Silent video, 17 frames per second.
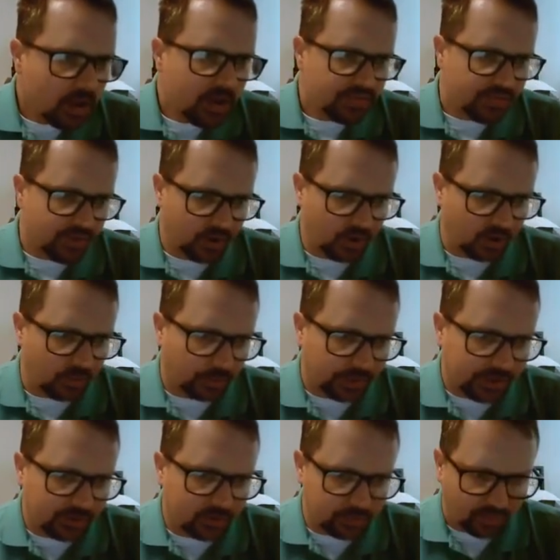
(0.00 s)
They're going to
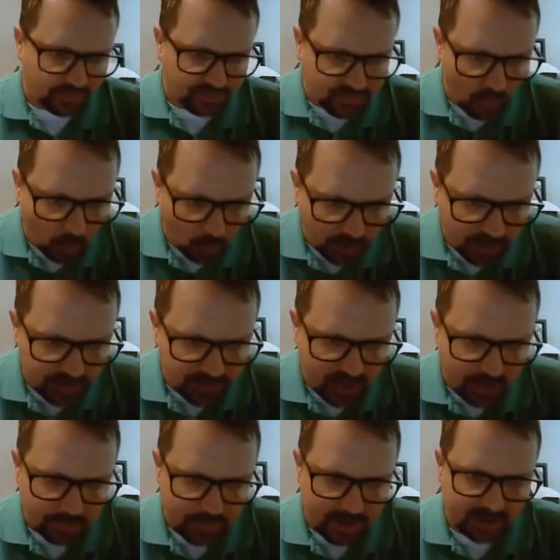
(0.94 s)
release perforin
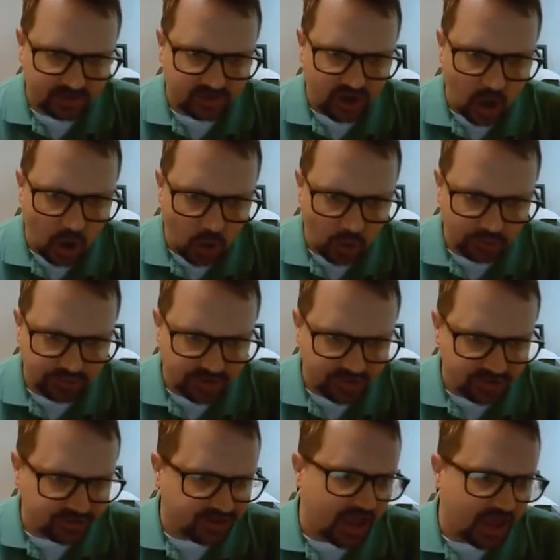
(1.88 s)
that makes holes in
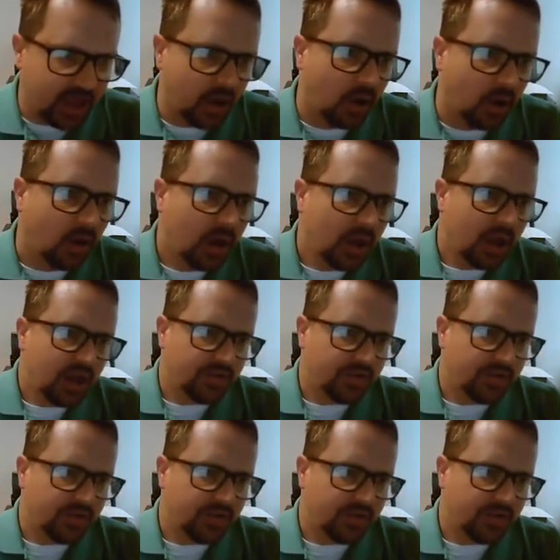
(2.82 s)
the cell.